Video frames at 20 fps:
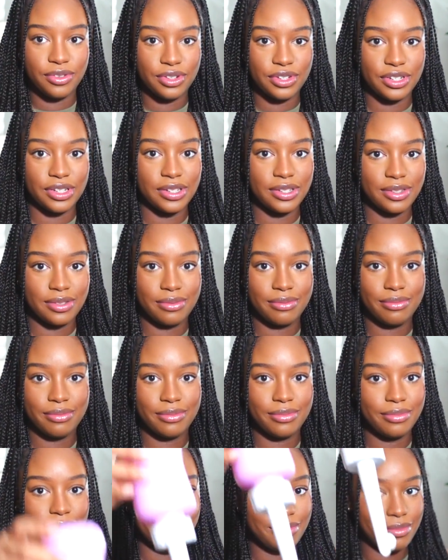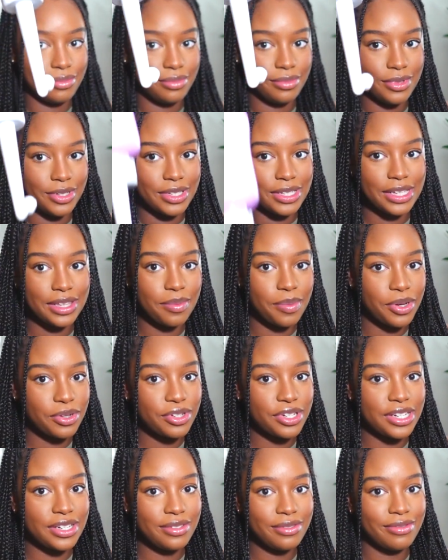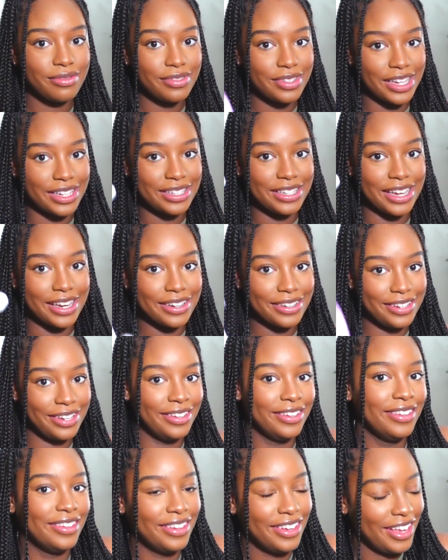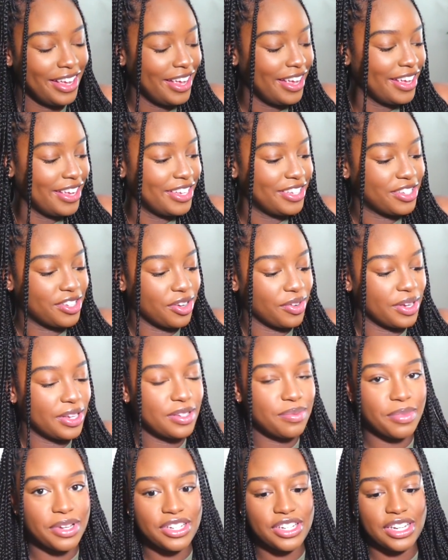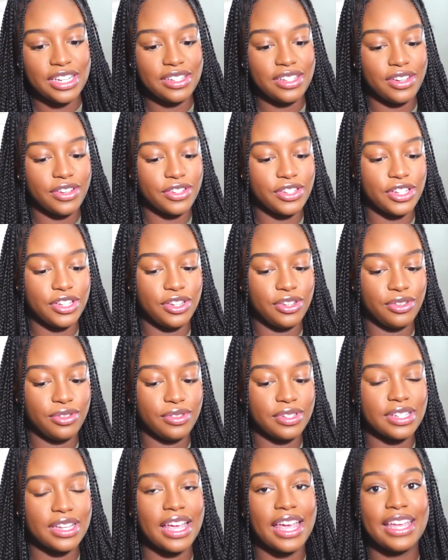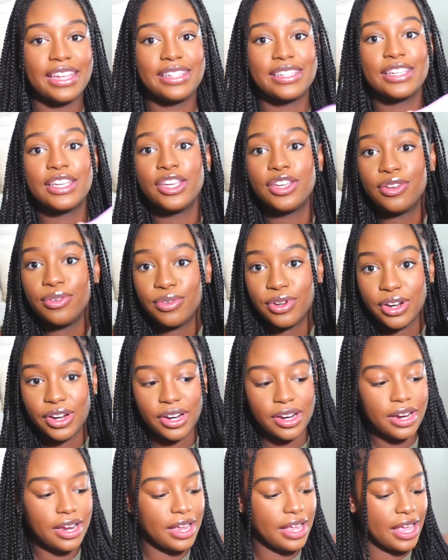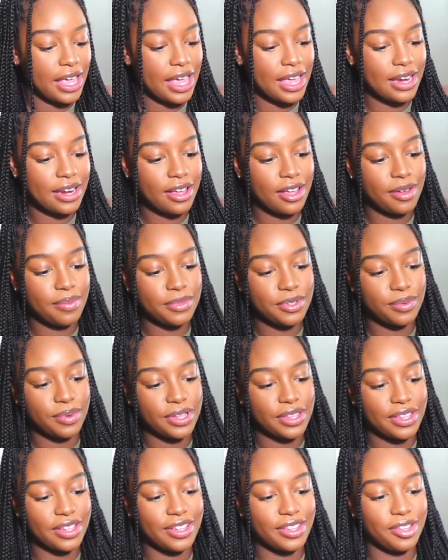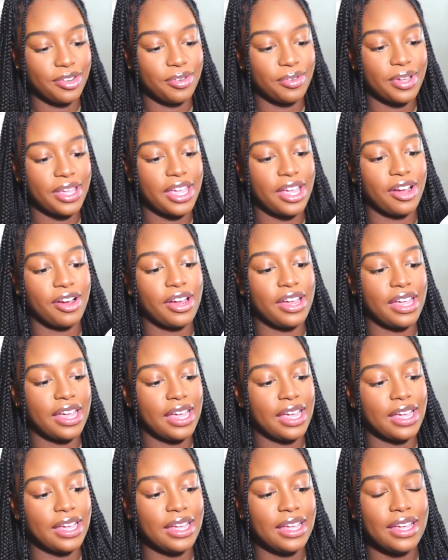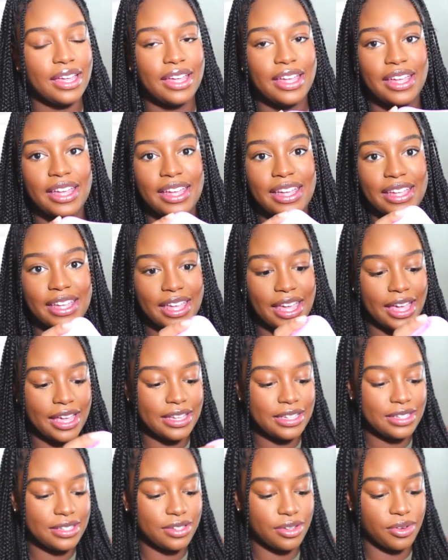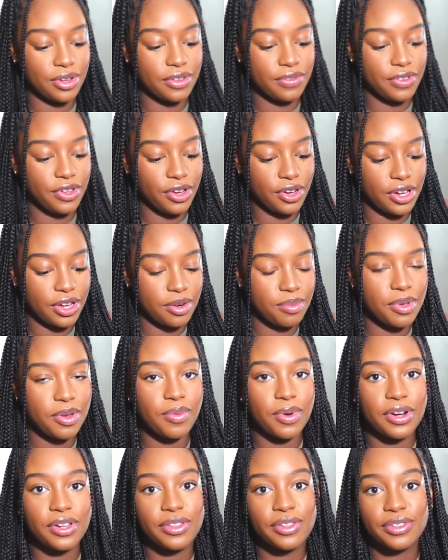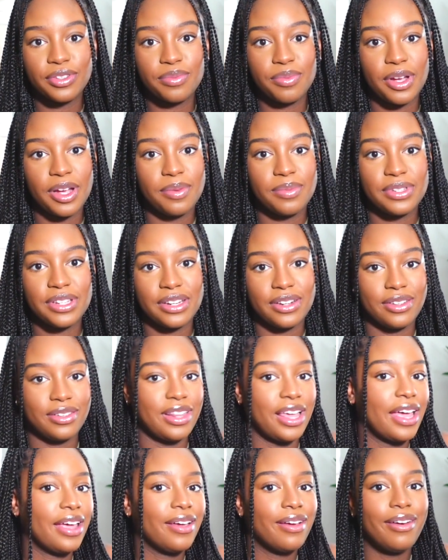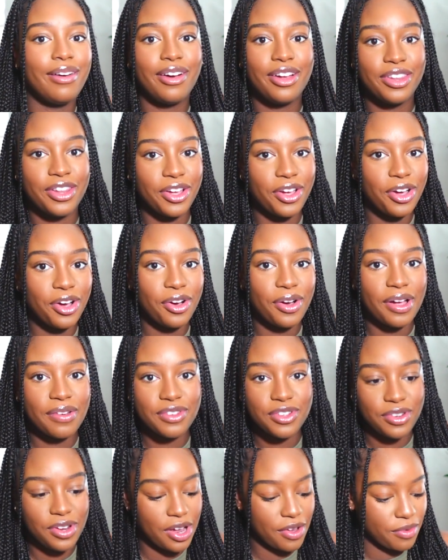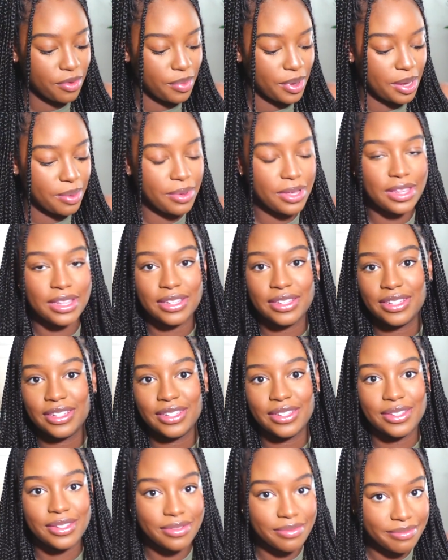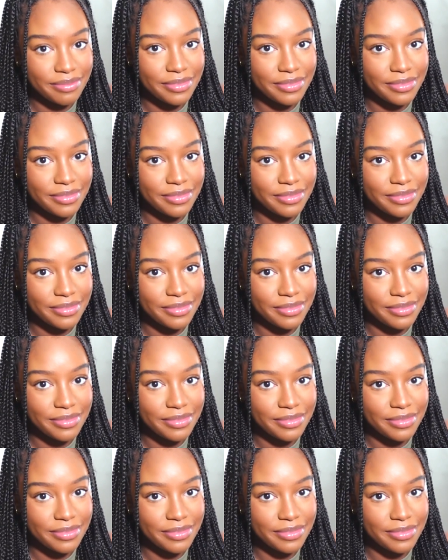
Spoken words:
is just, you see the motion? That's it. So it's much easier to use. It's cuter, and it comes with a little carrying case. So if you're gonna be one of those moms that are like on the go after you have a baby, this is